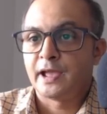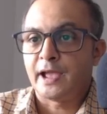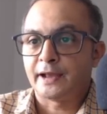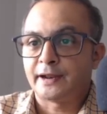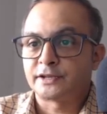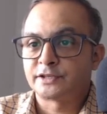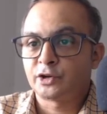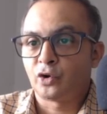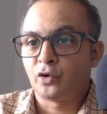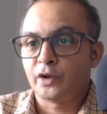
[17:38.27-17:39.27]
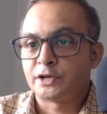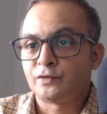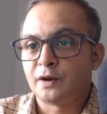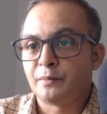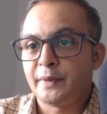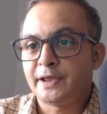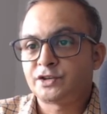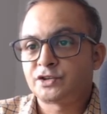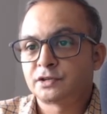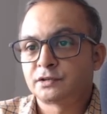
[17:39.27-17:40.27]
and at 0 it will
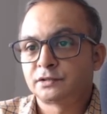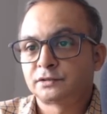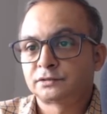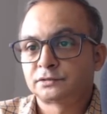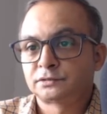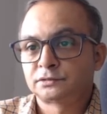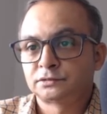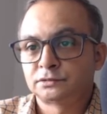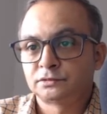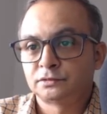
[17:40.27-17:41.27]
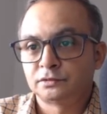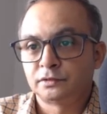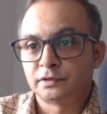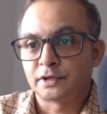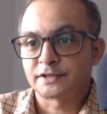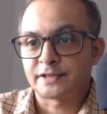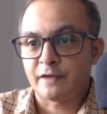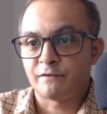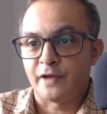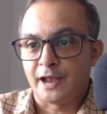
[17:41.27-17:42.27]
meet the
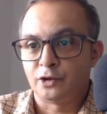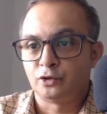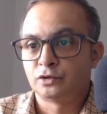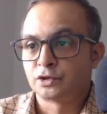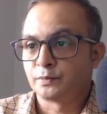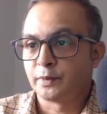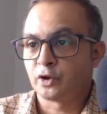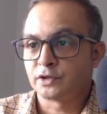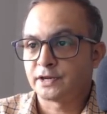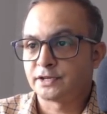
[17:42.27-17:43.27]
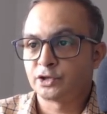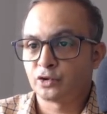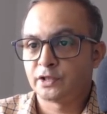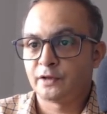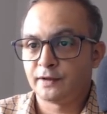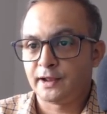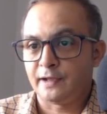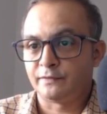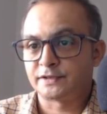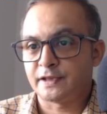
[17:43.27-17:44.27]
same value, because at 0 they will
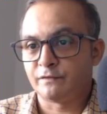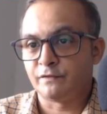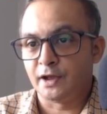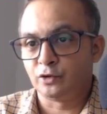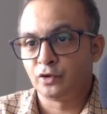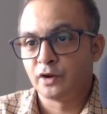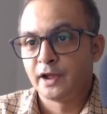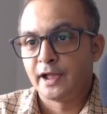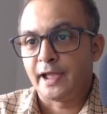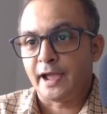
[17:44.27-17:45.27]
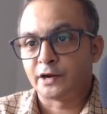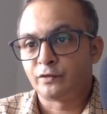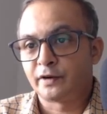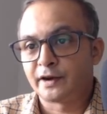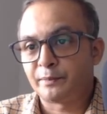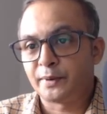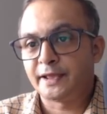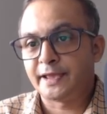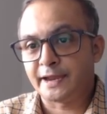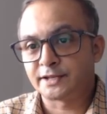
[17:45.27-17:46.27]
have the same value, and it will
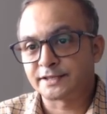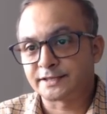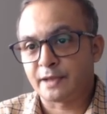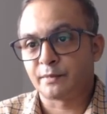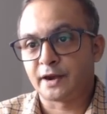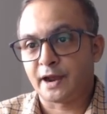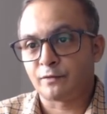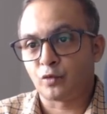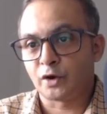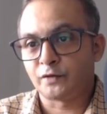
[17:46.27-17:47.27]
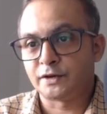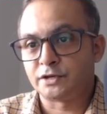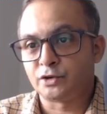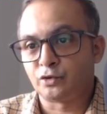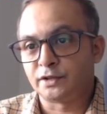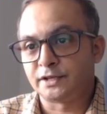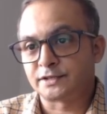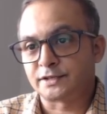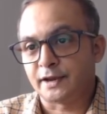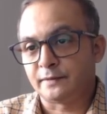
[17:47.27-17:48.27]
replicate the same graph what we drew in this
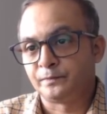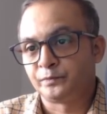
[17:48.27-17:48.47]
side.